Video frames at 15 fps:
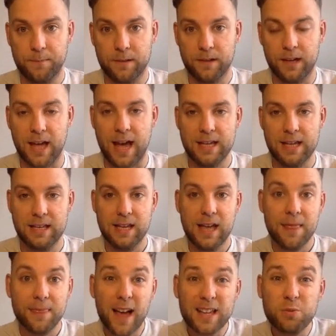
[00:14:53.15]
Okay,
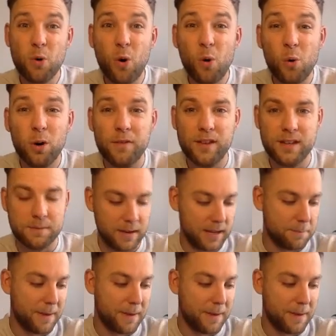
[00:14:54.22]
that's what all of this means.